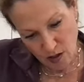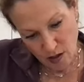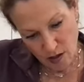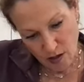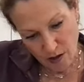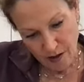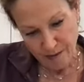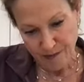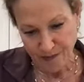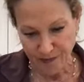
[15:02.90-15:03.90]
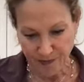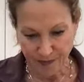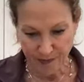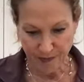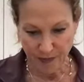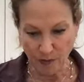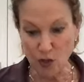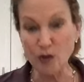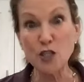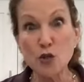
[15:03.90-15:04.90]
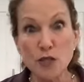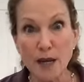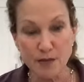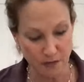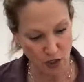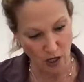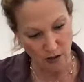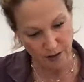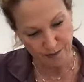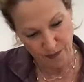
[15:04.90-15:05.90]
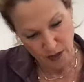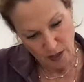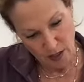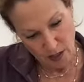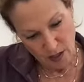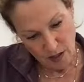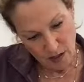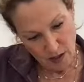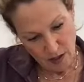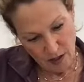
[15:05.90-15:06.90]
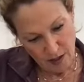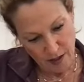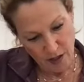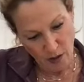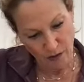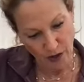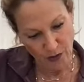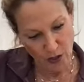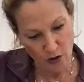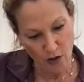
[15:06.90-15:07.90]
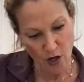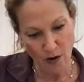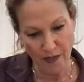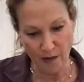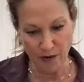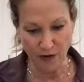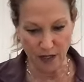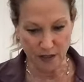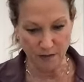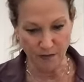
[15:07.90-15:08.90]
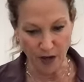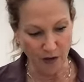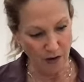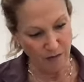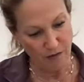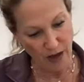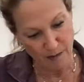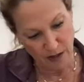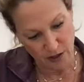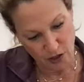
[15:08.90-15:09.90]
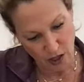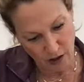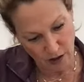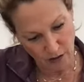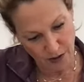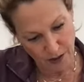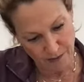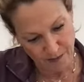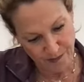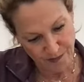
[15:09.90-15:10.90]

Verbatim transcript: And we're doing two types of chocolate. And here we've got the cocoa, and then we've got some other fabulous chocolate going in.